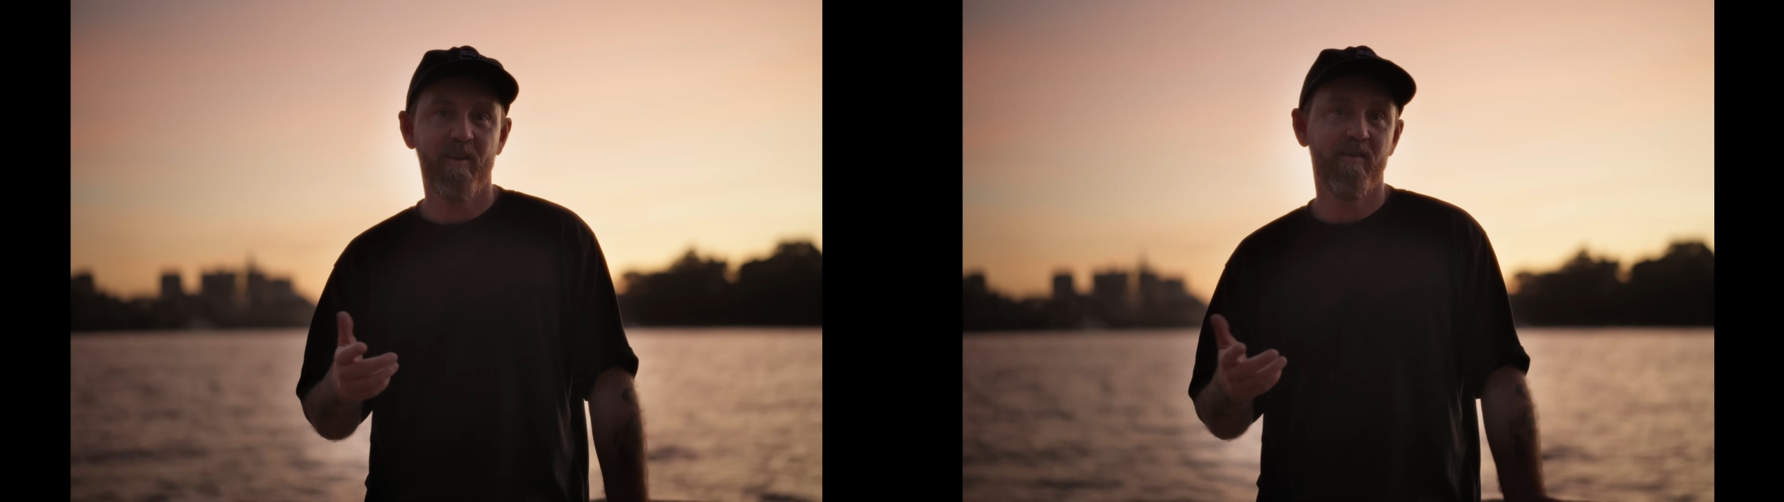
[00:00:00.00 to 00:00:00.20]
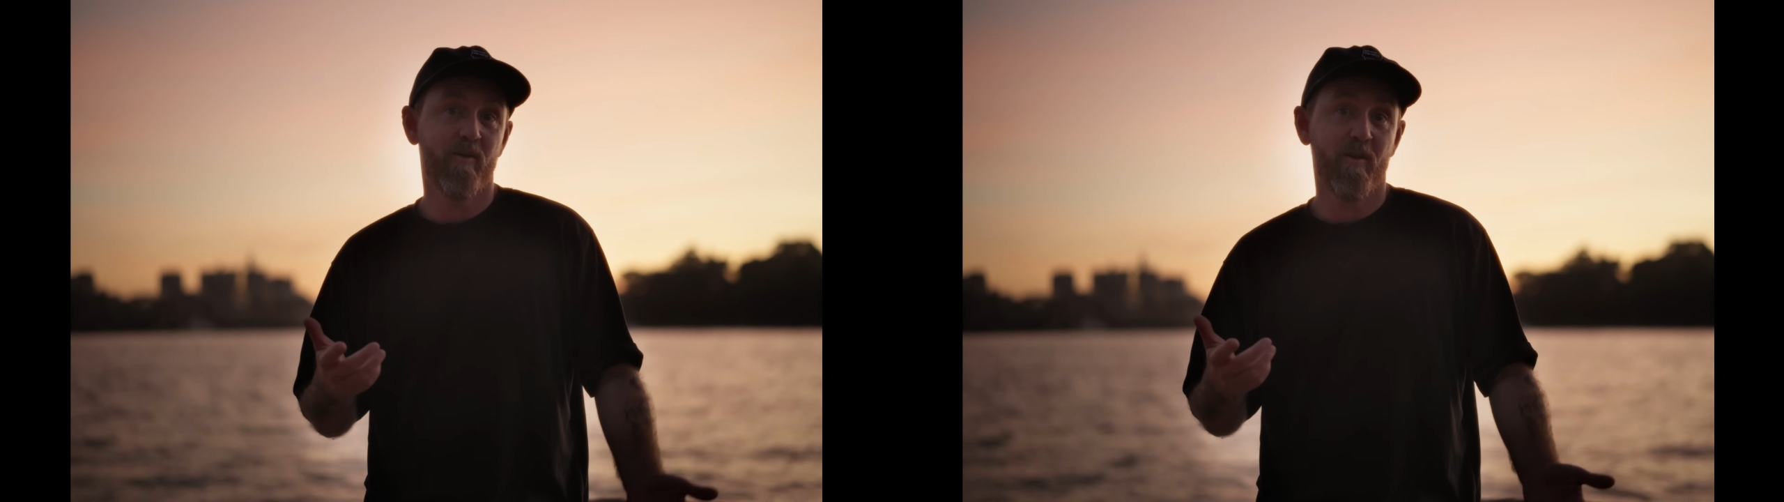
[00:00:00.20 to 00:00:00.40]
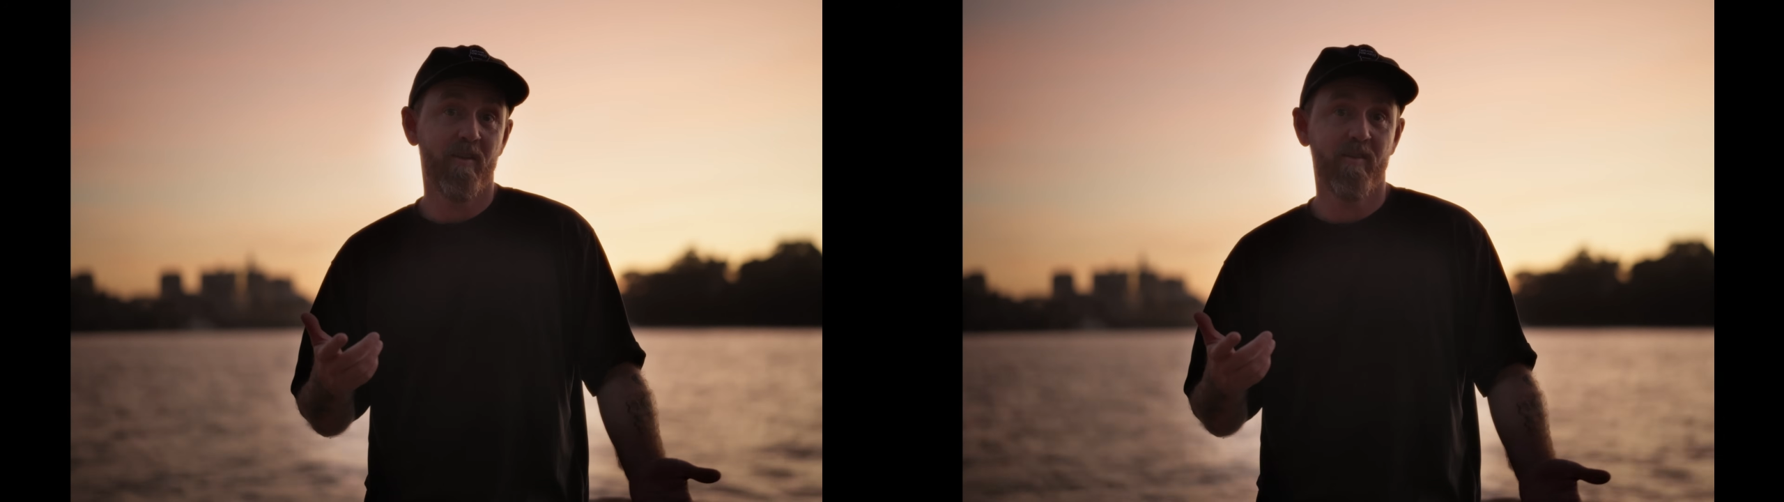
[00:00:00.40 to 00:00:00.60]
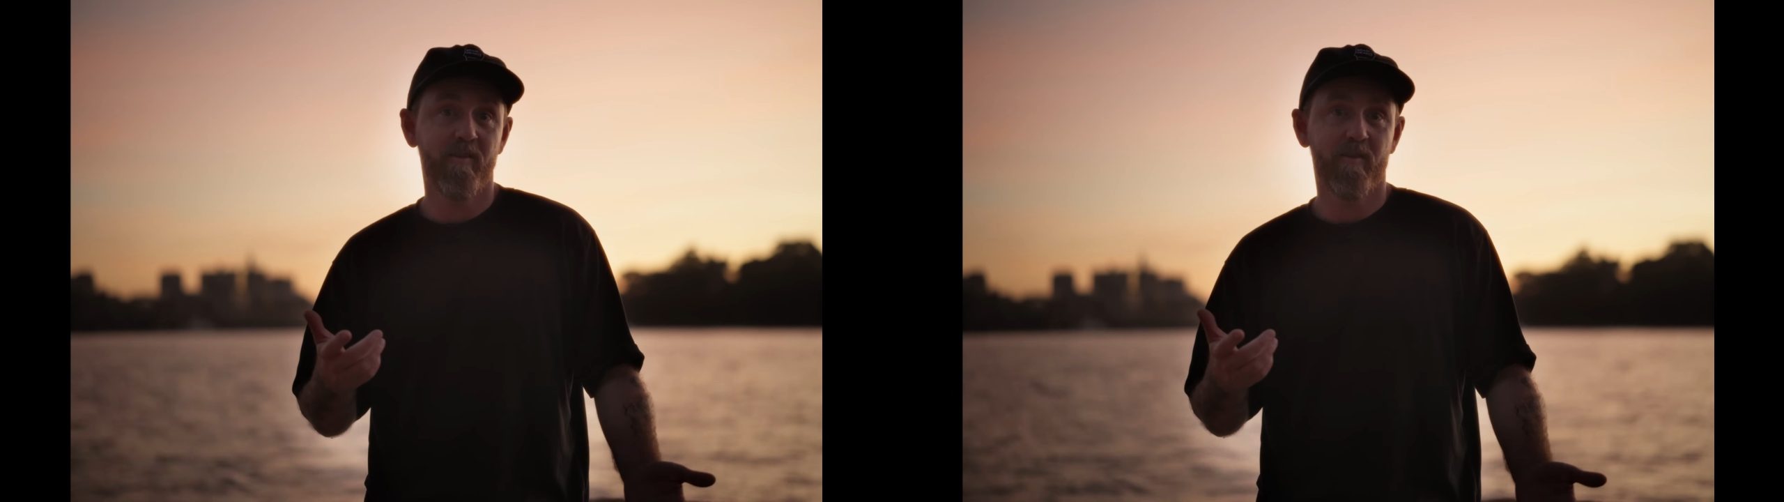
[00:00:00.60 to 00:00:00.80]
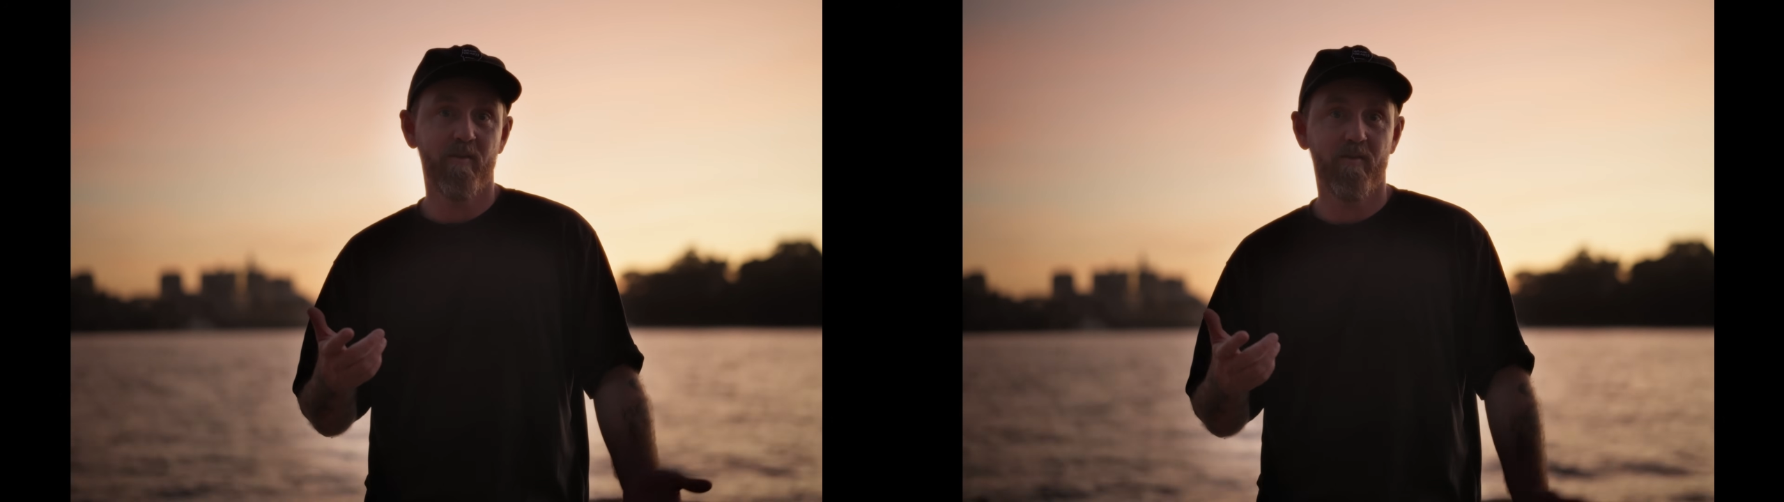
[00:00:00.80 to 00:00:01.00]
is what this
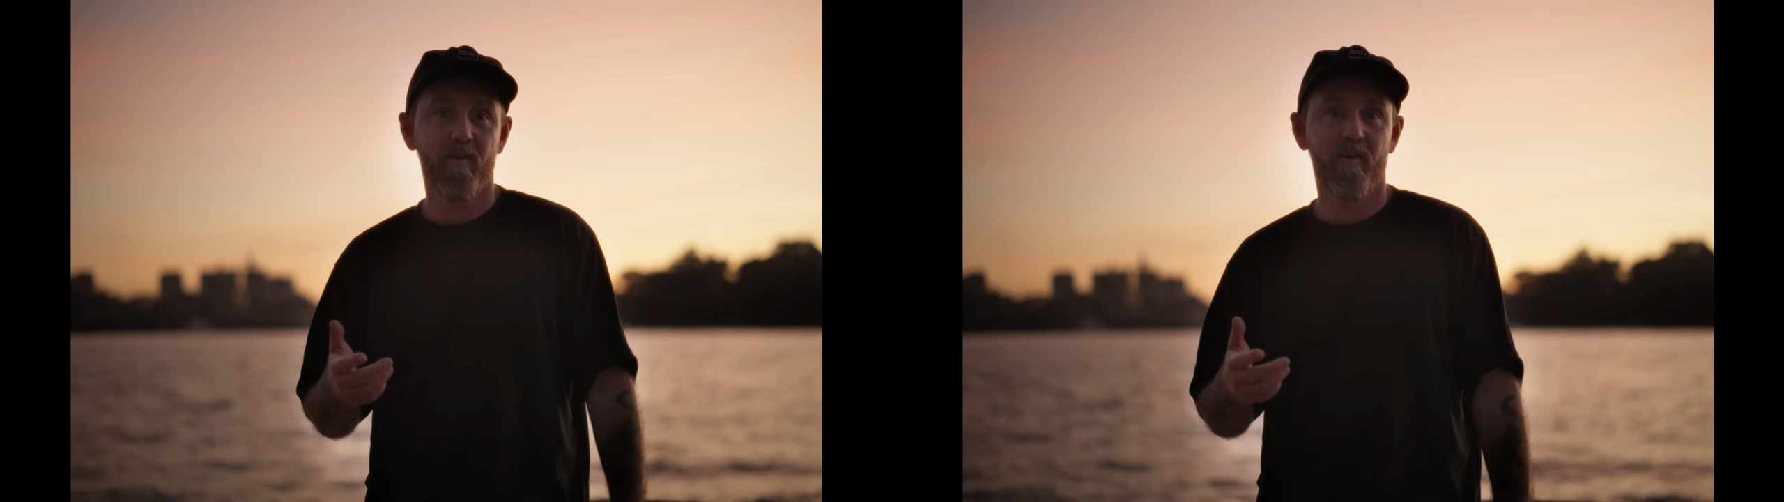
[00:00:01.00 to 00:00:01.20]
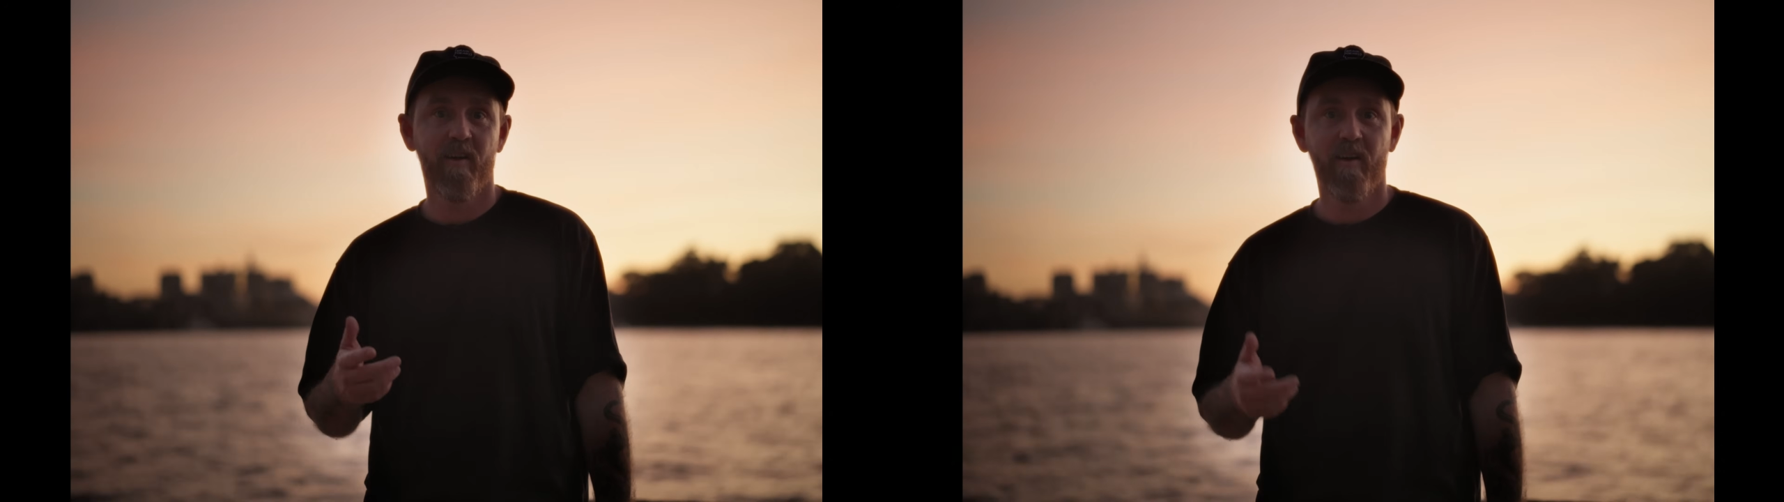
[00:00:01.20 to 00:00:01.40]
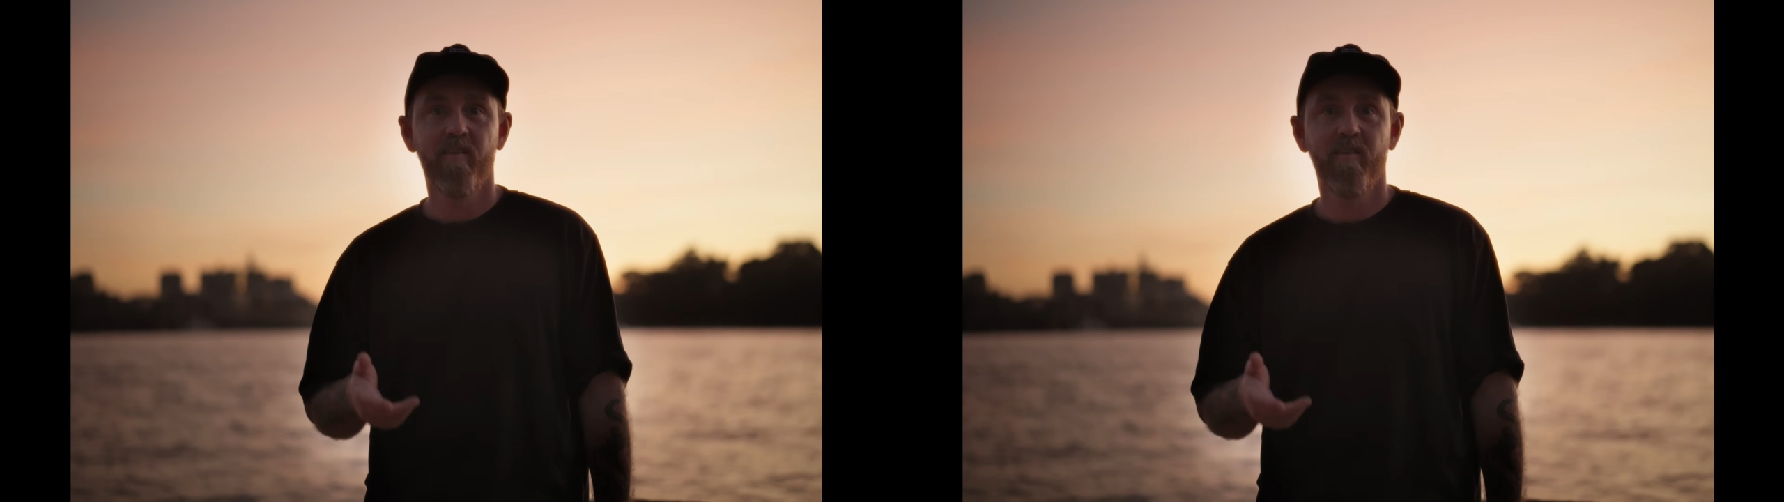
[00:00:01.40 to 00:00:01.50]
is good for.